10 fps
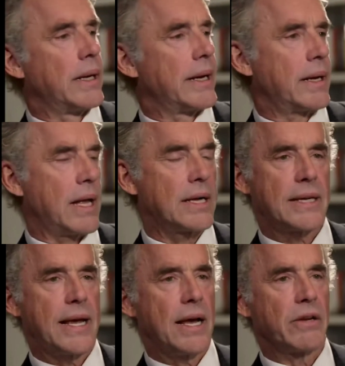Like,
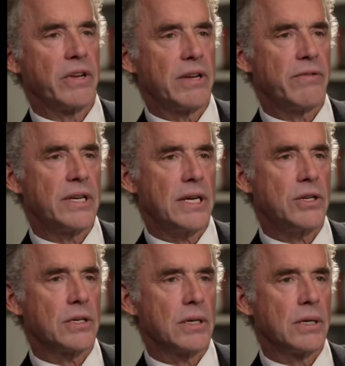that's a hell of an
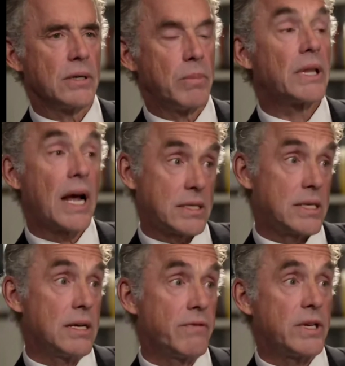invitation, but
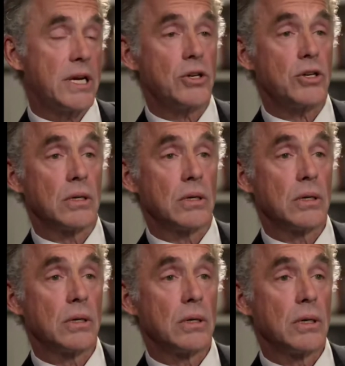that's the invitation.
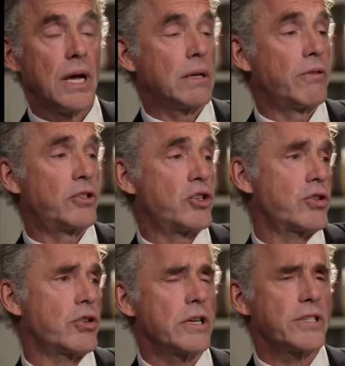And the
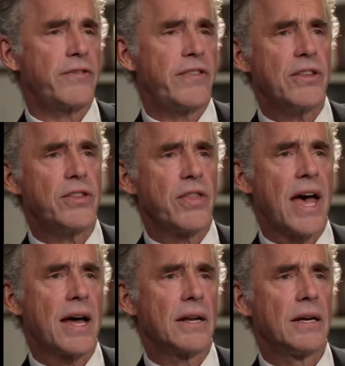church lost faith in
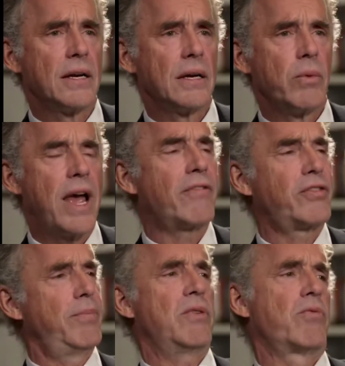that. We
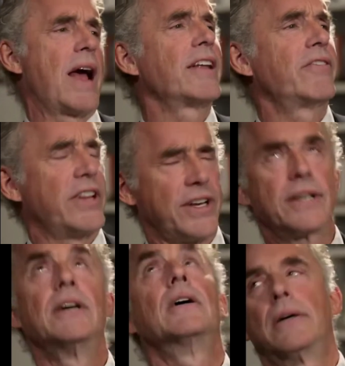have to be relevant.